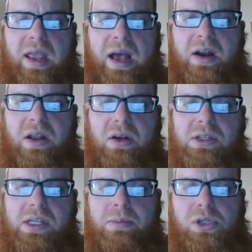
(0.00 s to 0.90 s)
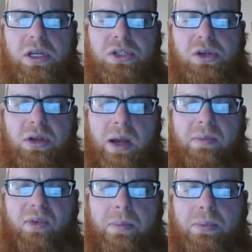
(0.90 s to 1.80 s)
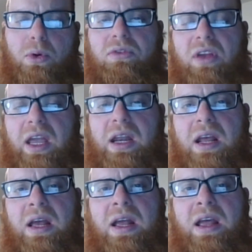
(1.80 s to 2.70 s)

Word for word: calorie consumption should come from protein,